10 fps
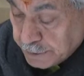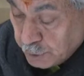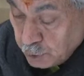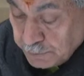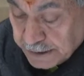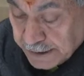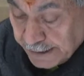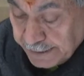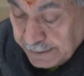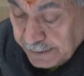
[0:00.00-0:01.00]
to
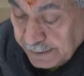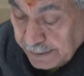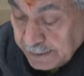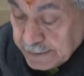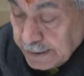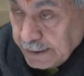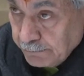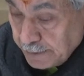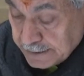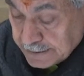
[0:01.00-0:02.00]
humankind is
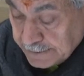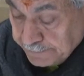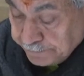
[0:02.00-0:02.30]
immense.